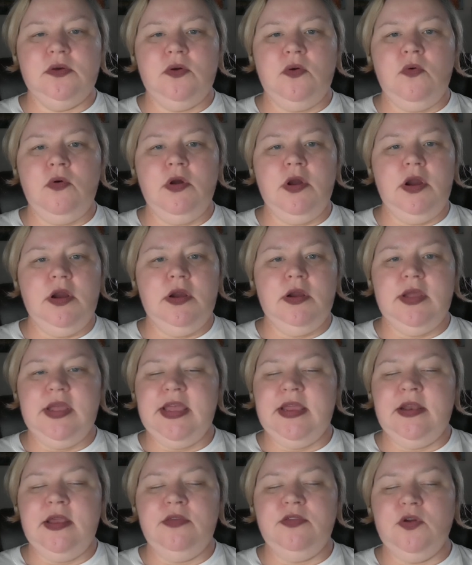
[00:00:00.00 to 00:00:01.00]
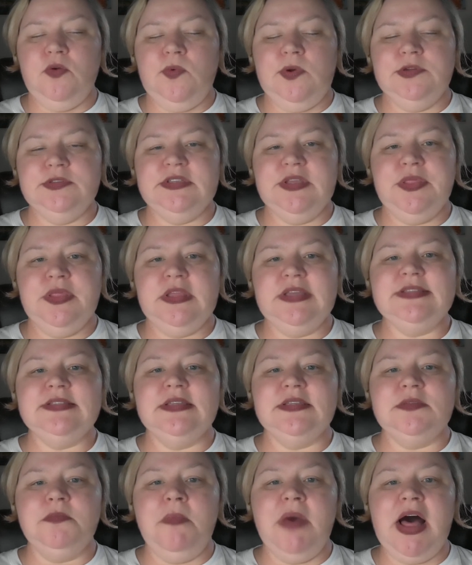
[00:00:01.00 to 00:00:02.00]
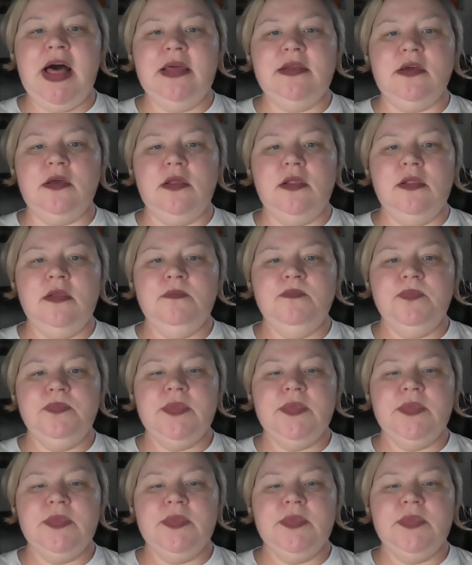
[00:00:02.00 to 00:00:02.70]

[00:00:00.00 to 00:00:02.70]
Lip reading: or in other words, a thesis model,